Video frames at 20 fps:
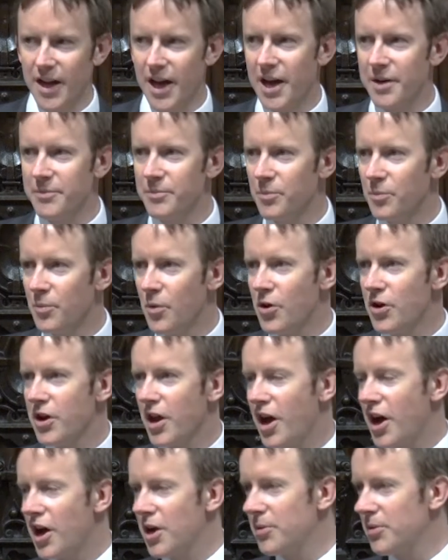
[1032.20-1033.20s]
Um, what
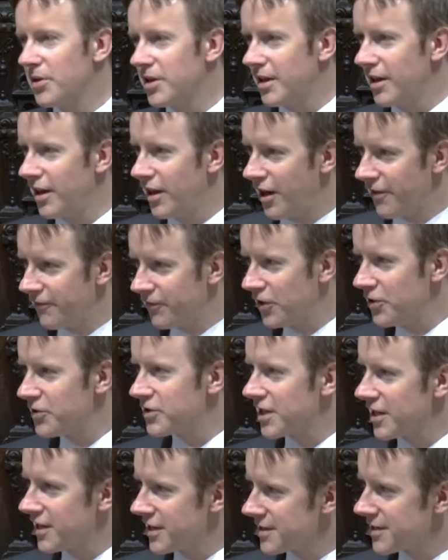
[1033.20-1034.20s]
I would love you
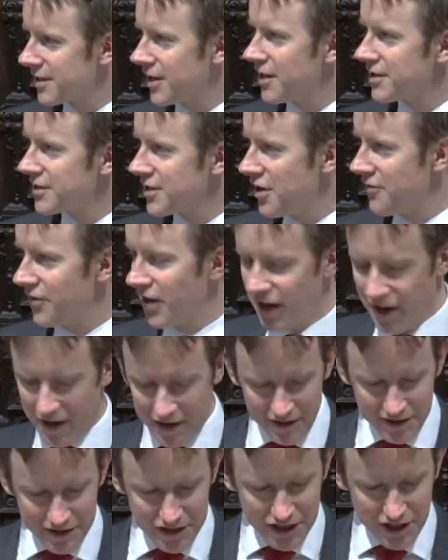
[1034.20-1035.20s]
to discuss over
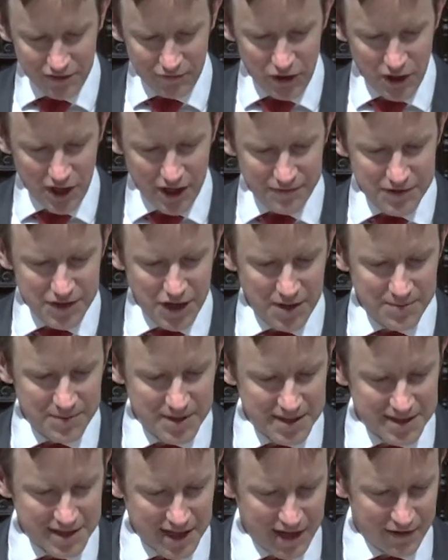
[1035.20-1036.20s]
lunch, if you have time
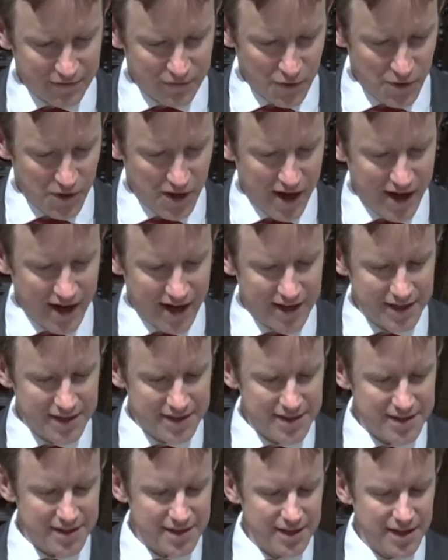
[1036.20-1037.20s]
to stay for
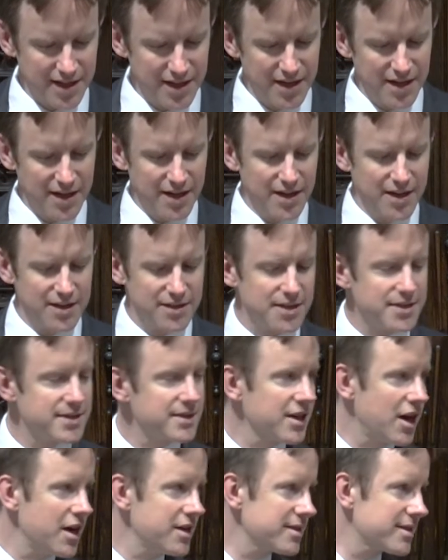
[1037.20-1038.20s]
that,
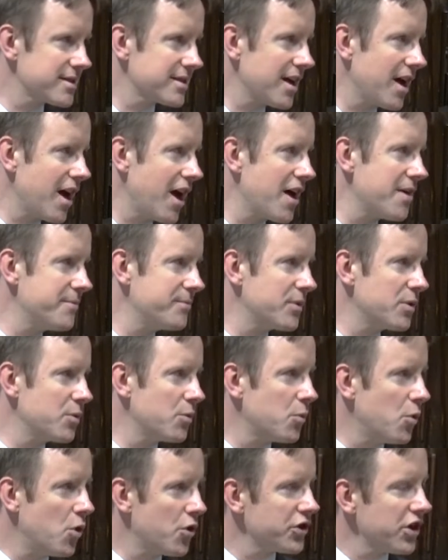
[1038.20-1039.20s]
discuss um,
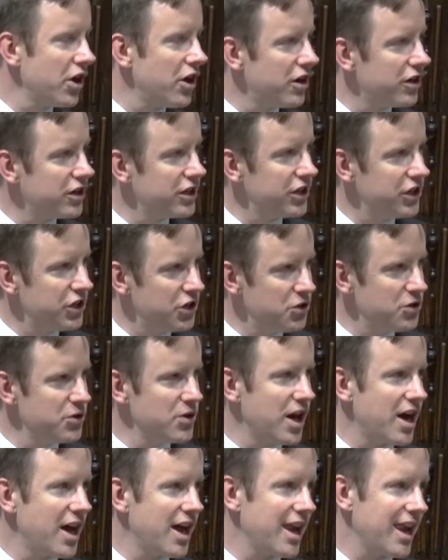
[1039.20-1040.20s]
what are
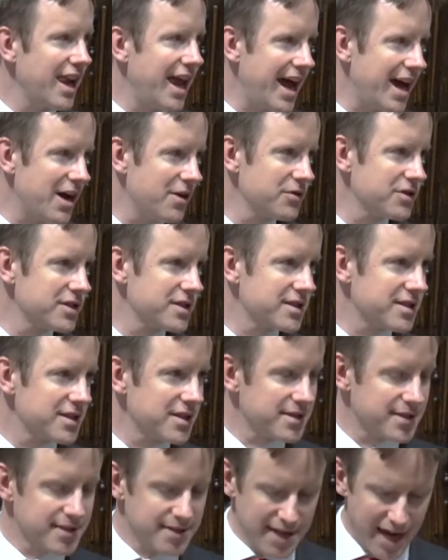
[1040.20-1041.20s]
you allowed
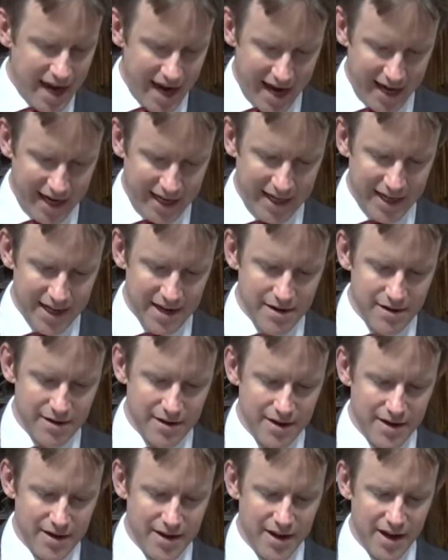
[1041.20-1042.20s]
to say
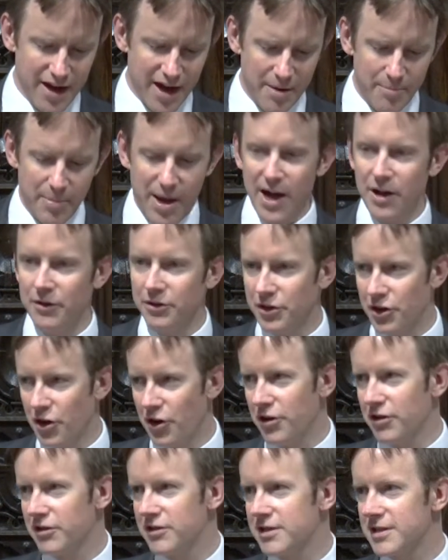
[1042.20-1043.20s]
about
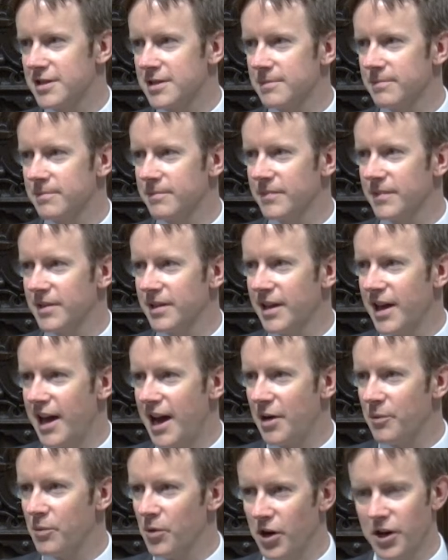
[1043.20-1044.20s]
God
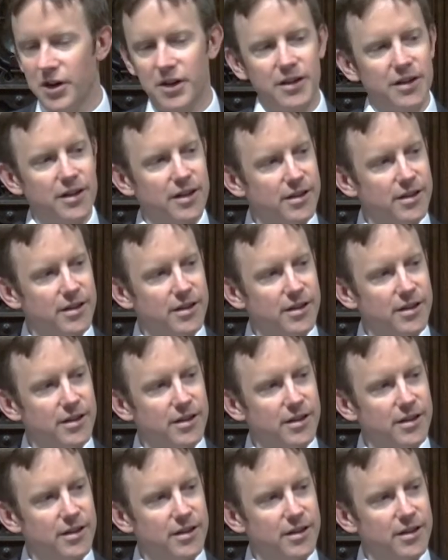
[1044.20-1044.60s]
at work.